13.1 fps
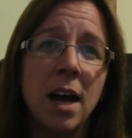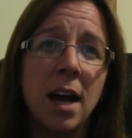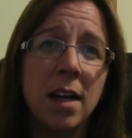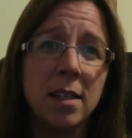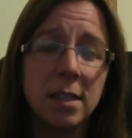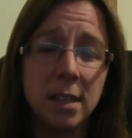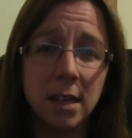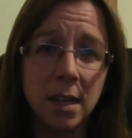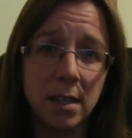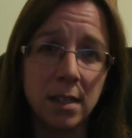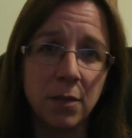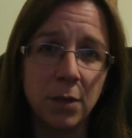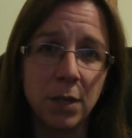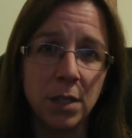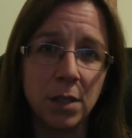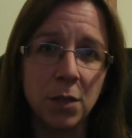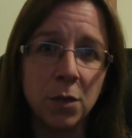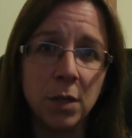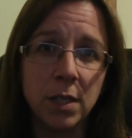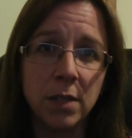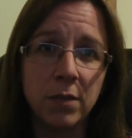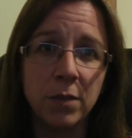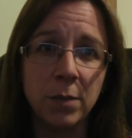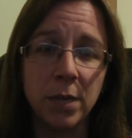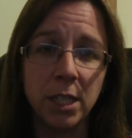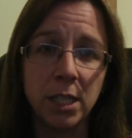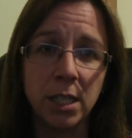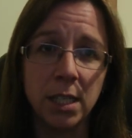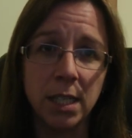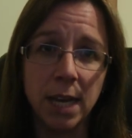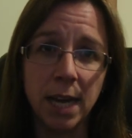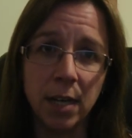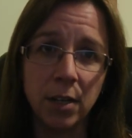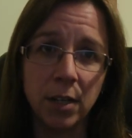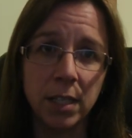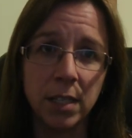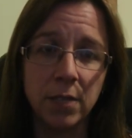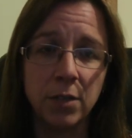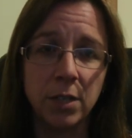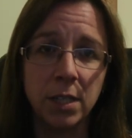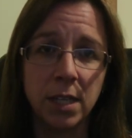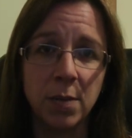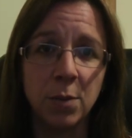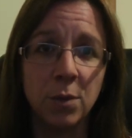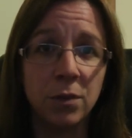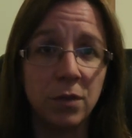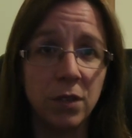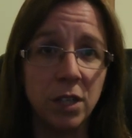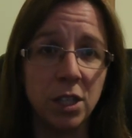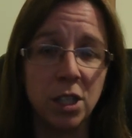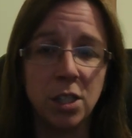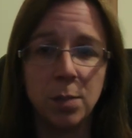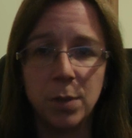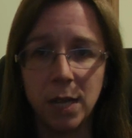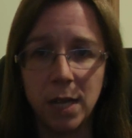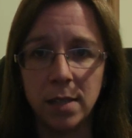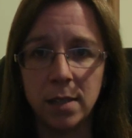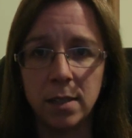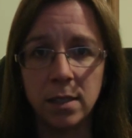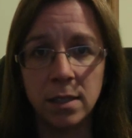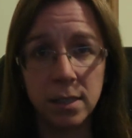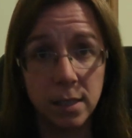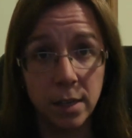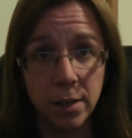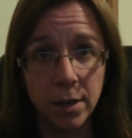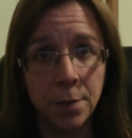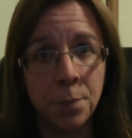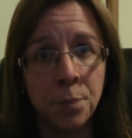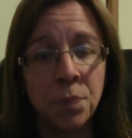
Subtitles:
ask the class if we can sort this information into categories, for example, fish, plants, etc.